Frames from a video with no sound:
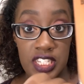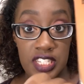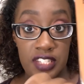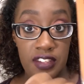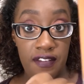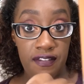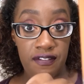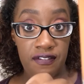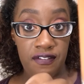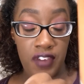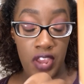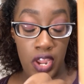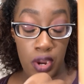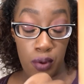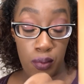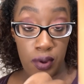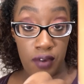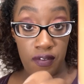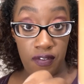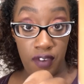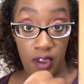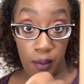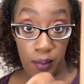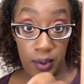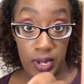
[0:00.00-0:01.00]
is very,
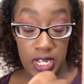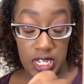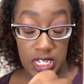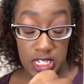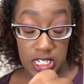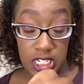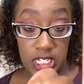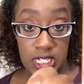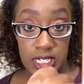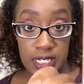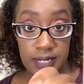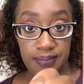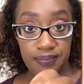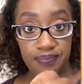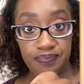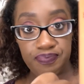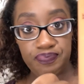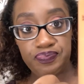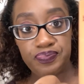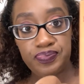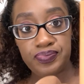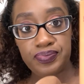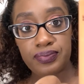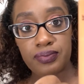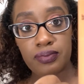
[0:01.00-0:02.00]
very good.
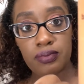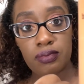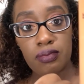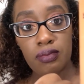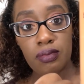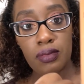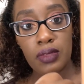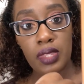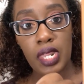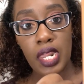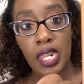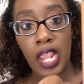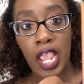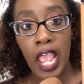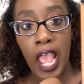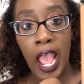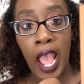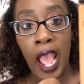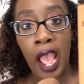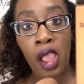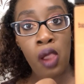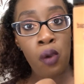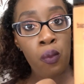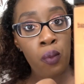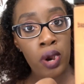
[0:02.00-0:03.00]

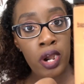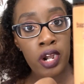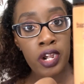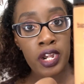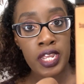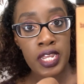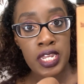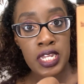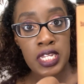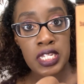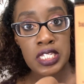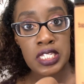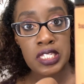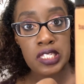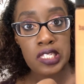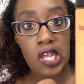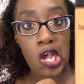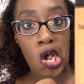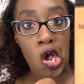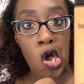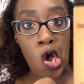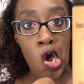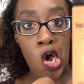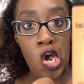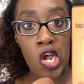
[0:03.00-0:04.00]
I wear this
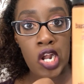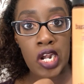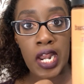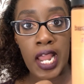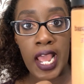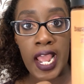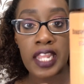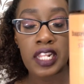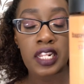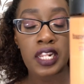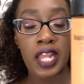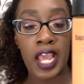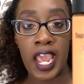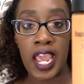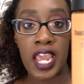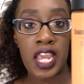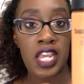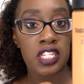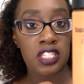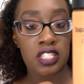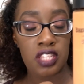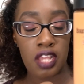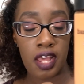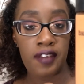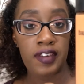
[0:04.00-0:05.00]
on like
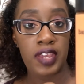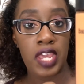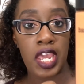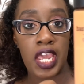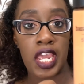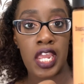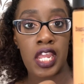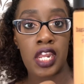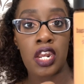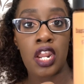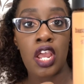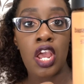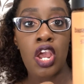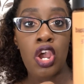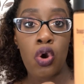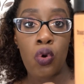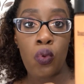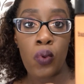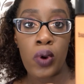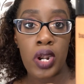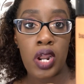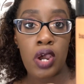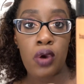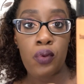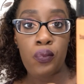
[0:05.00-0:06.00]
days, again,
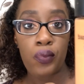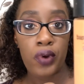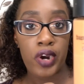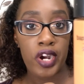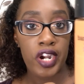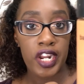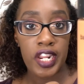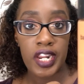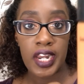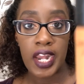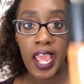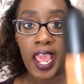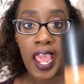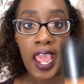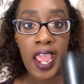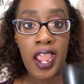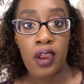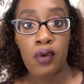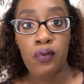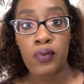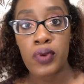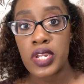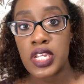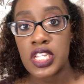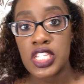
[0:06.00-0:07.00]
when I'm running
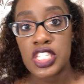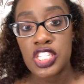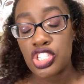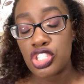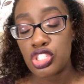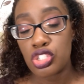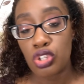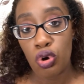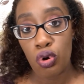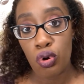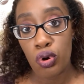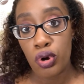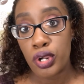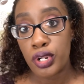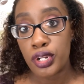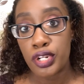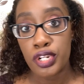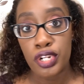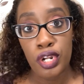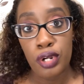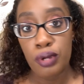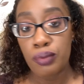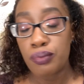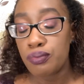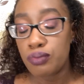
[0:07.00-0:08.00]
errands
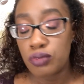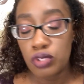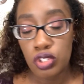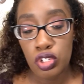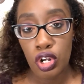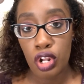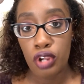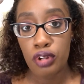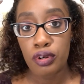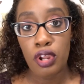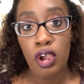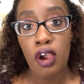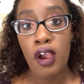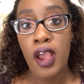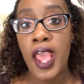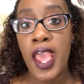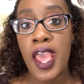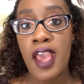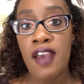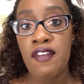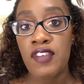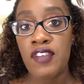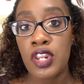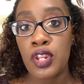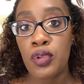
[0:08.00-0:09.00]
or, you know, don't
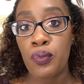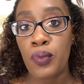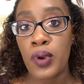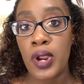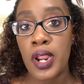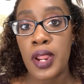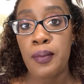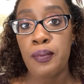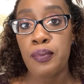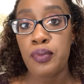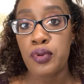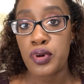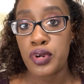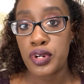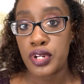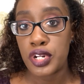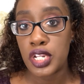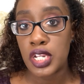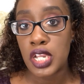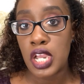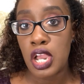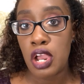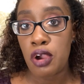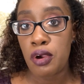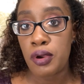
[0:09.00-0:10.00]
have anywhere important
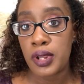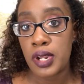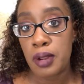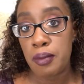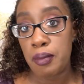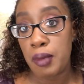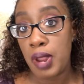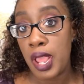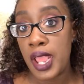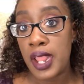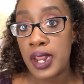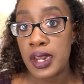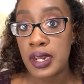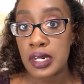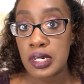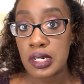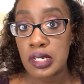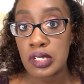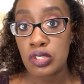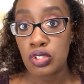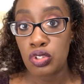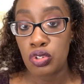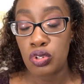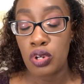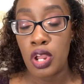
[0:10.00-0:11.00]
to go and I'm not,
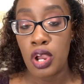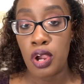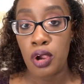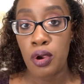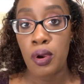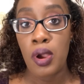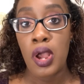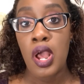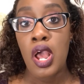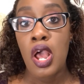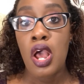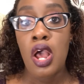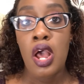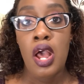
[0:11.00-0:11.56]
you know,